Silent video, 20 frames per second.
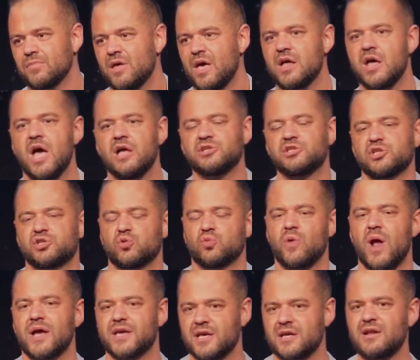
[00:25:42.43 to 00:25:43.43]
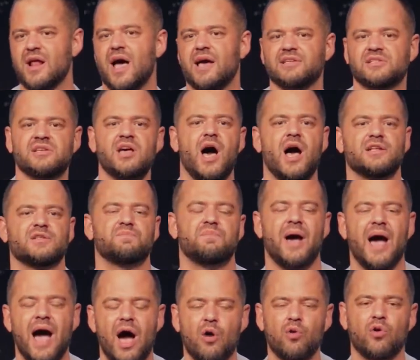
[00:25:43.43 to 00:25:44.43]
and, and just recognize God's
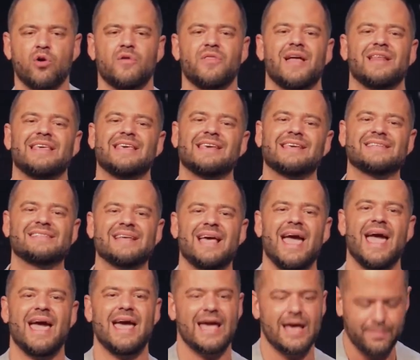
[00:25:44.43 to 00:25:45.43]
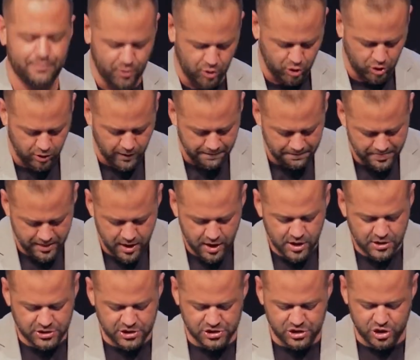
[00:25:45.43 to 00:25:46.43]
power that He is able to